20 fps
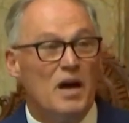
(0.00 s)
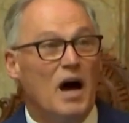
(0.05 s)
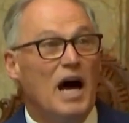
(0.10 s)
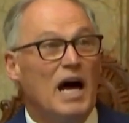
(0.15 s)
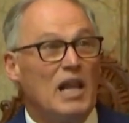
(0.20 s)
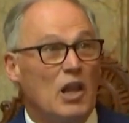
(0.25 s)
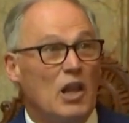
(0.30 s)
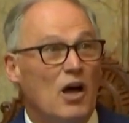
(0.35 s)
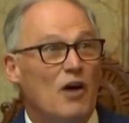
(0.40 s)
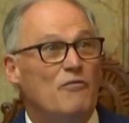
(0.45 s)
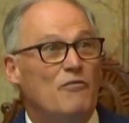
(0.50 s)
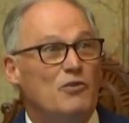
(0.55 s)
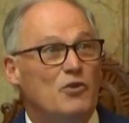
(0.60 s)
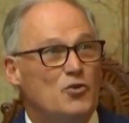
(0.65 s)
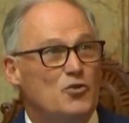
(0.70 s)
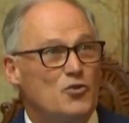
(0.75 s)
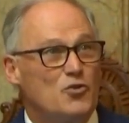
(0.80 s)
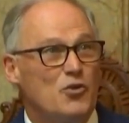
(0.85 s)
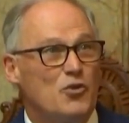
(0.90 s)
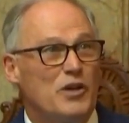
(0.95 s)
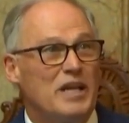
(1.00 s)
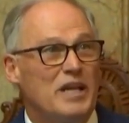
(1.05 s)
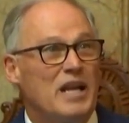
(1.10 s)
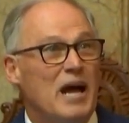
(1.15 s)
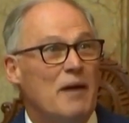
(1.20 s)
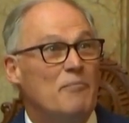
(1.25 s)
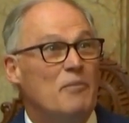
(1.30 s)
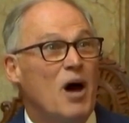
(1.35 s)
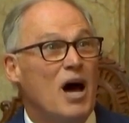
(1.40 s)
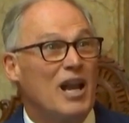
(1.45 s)
I love you, Trudy, and
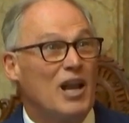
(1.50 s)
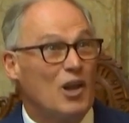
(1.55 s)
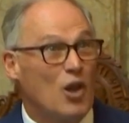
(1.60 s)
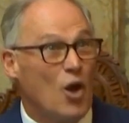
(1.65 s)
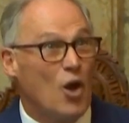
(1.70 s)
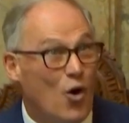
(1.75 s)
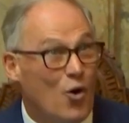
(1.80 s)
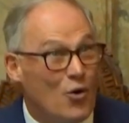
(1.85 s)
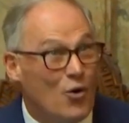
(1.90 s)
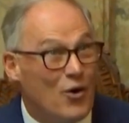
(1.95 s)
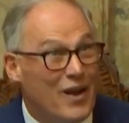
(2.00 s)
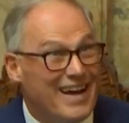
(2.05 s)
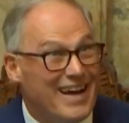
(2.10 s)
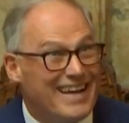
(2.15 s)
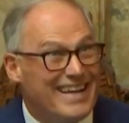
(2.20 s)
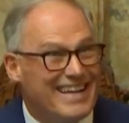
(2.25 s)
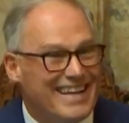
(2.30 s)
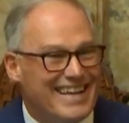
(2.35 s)
I'm not alone.